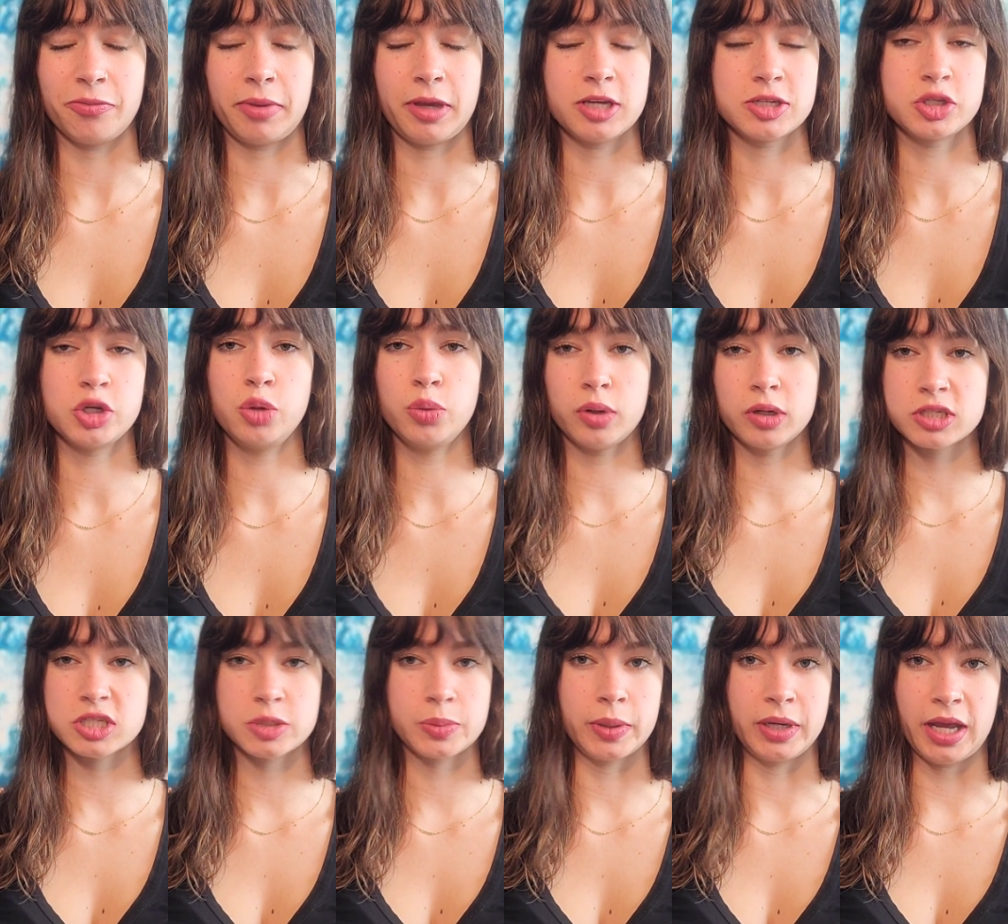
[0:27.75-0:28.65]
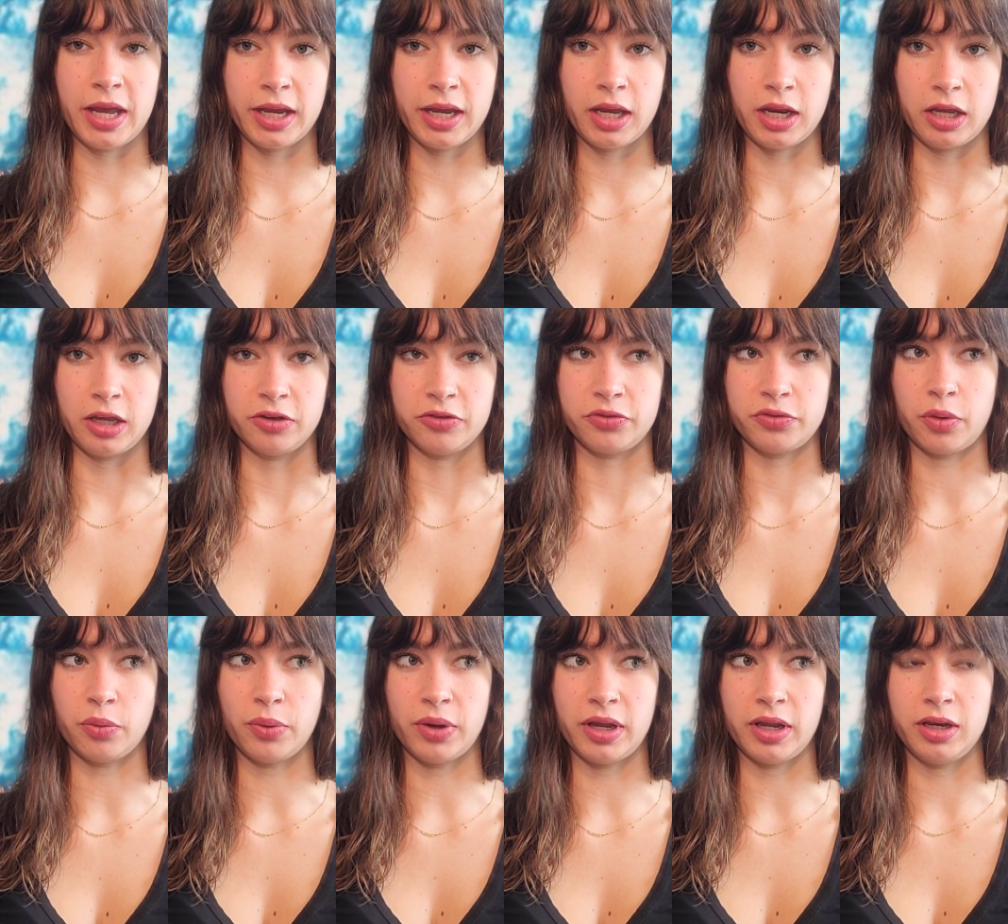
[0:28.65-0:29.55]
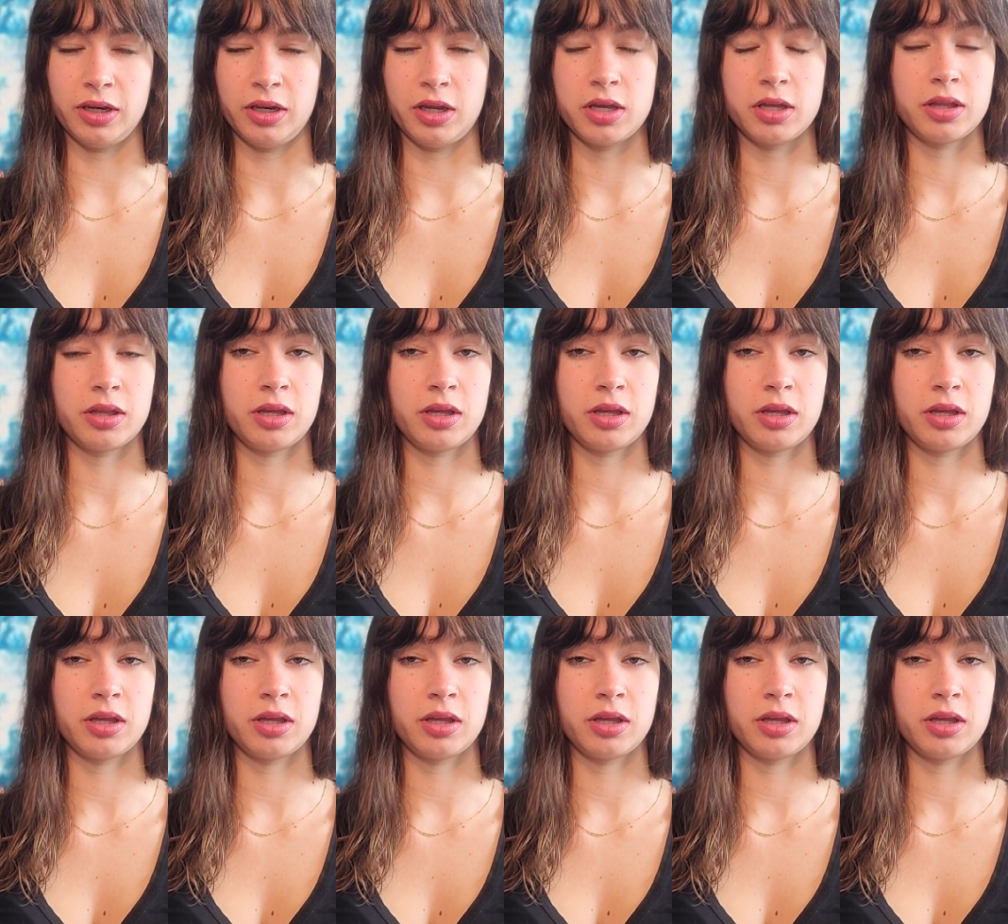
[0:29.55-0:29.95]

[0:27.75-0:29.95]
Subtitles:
because who wants to be negative when